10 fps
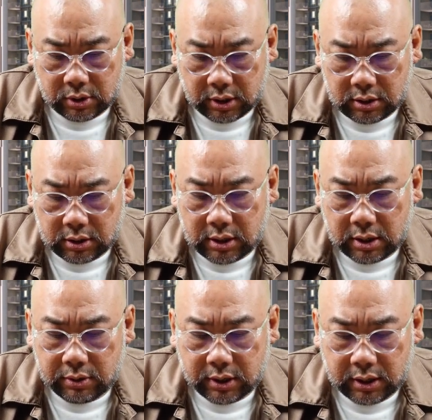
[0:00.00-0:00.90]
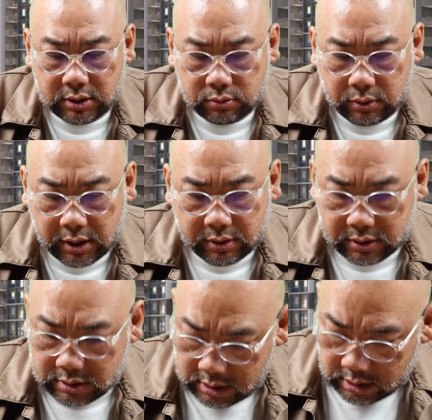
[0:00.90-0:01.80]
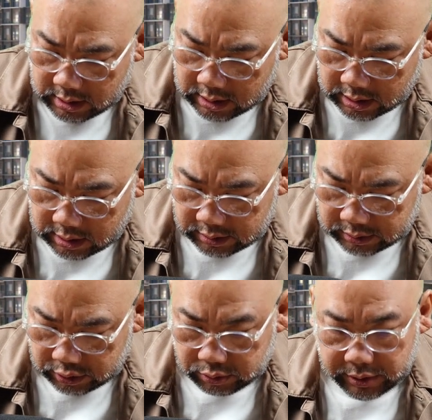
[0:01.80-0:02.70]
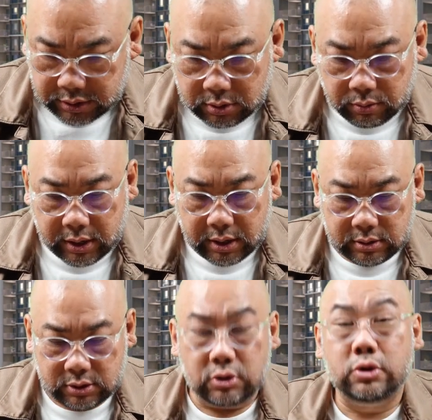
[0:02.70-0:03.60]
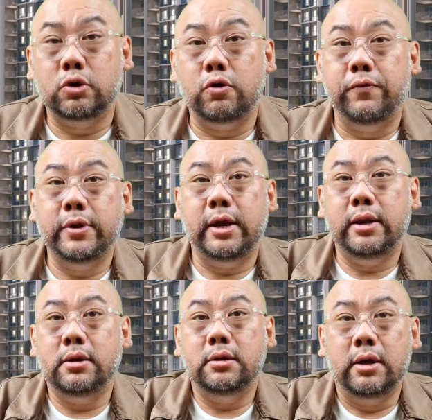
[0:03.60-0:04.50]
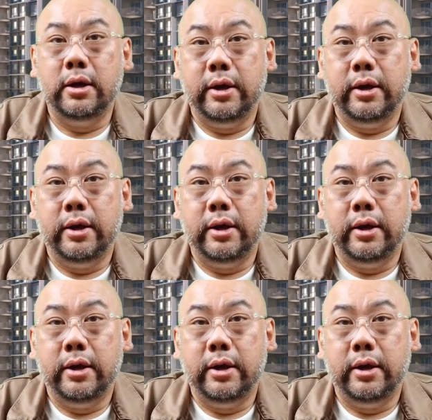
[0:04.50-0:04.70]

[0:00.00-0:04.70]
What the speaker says: Okay, in our case, we had a situation where it's COVID and